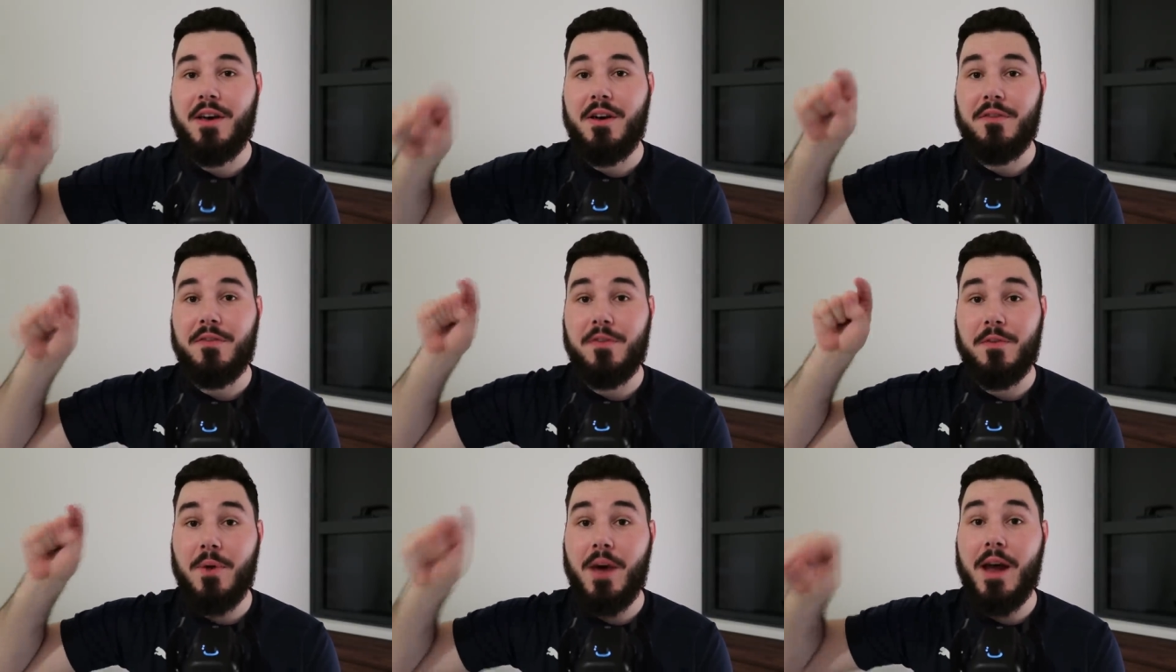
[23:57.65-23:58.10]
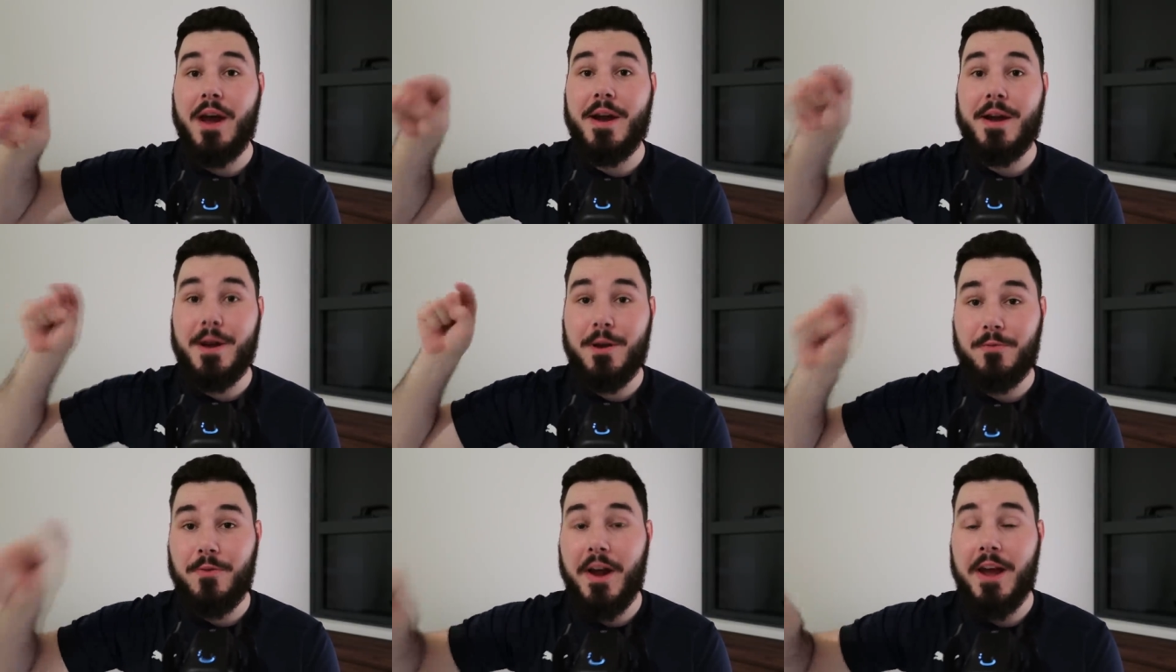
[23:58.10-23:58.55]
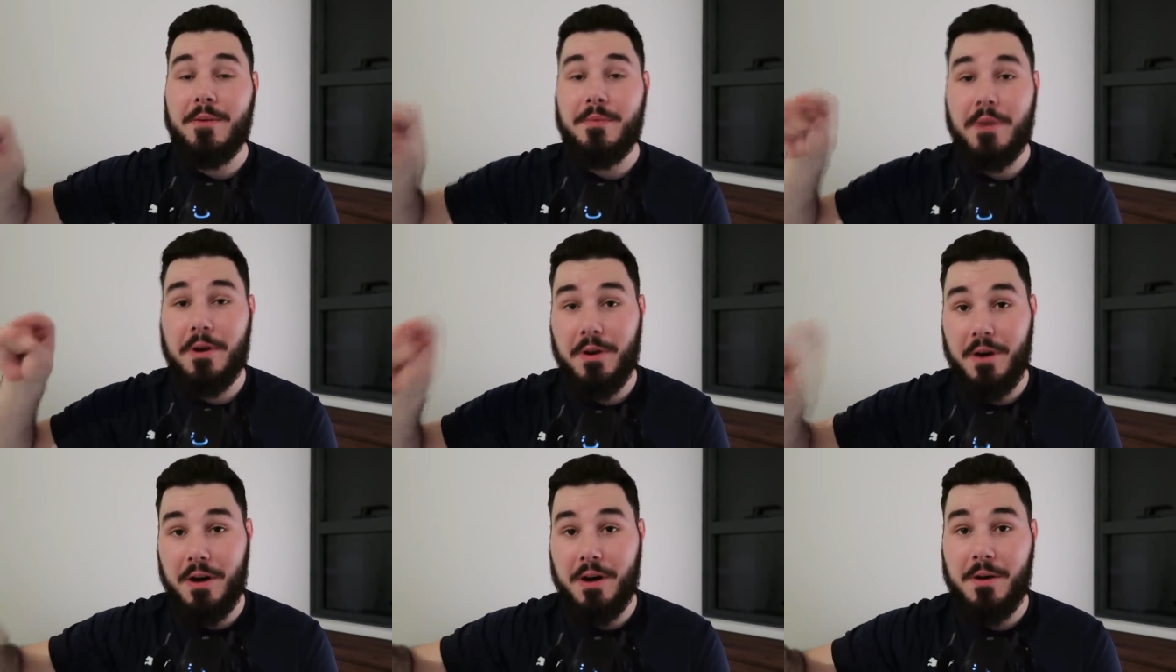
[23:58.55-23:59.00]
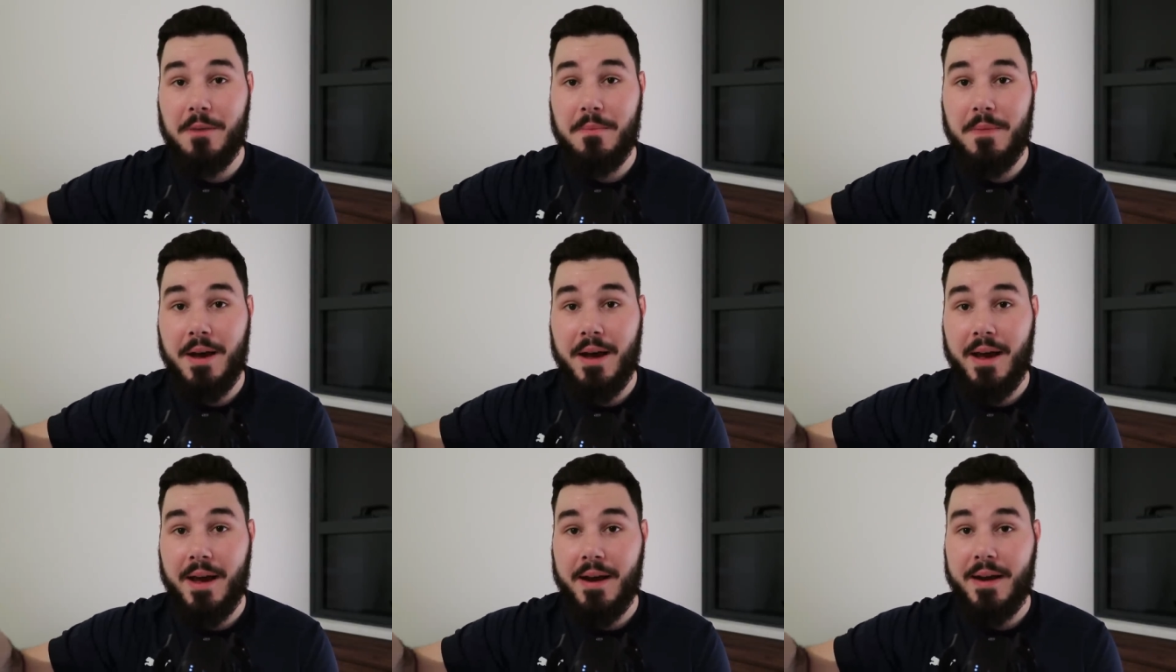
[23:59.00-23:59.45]
for wearing a rainbow
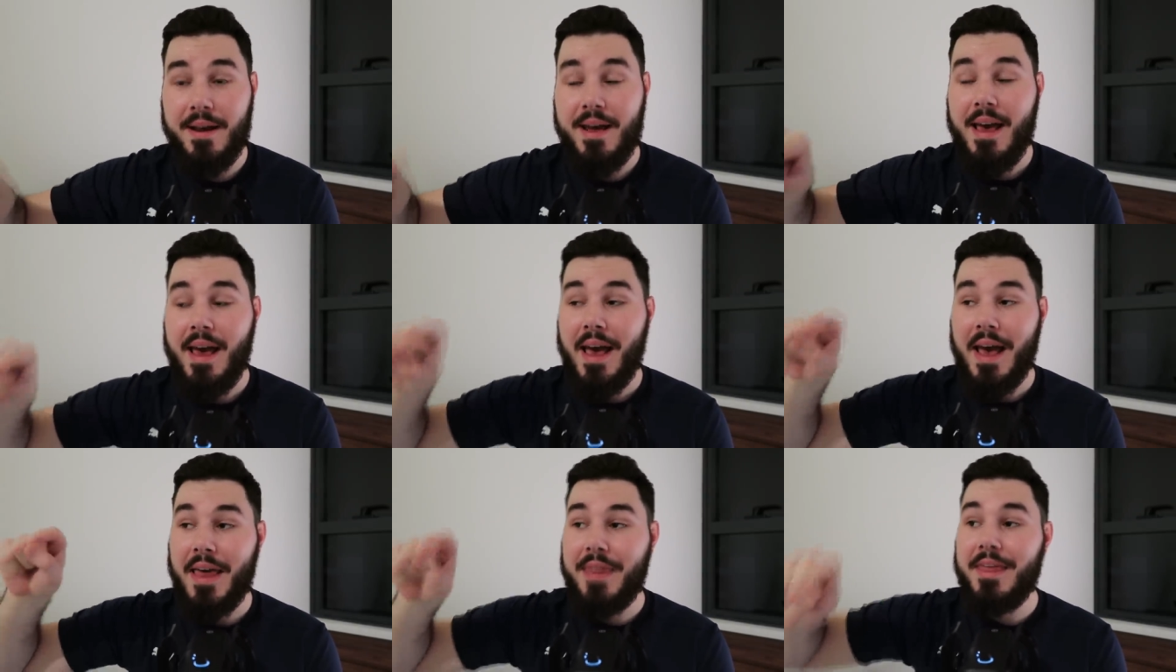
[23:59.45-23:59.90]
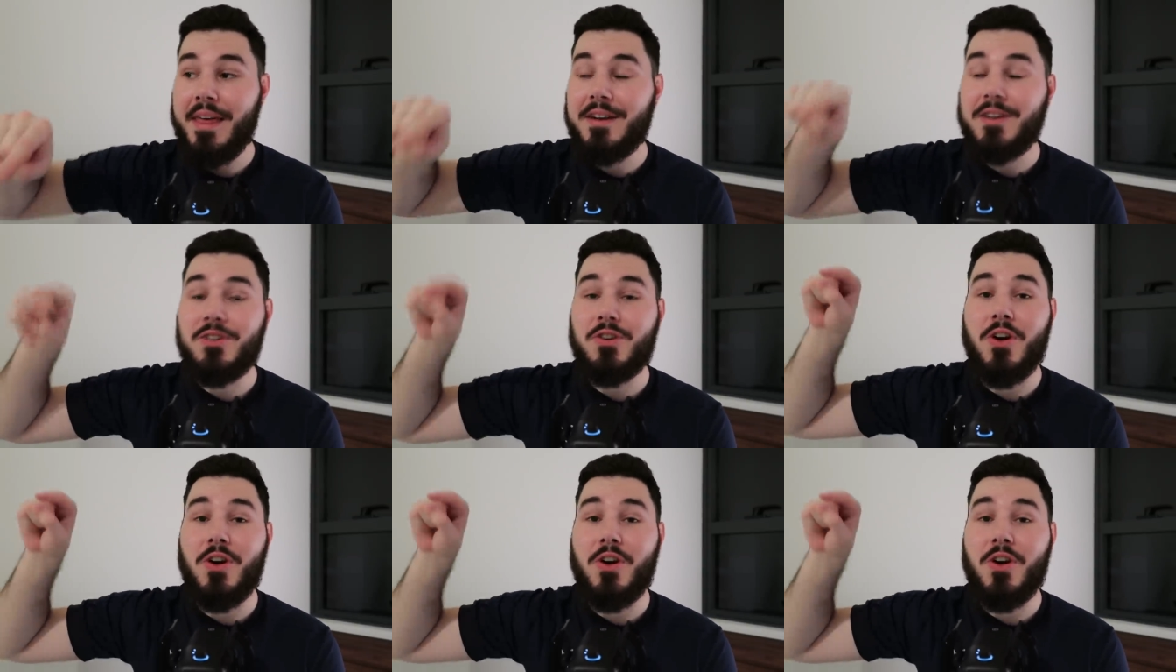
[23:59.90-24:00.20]
armband and then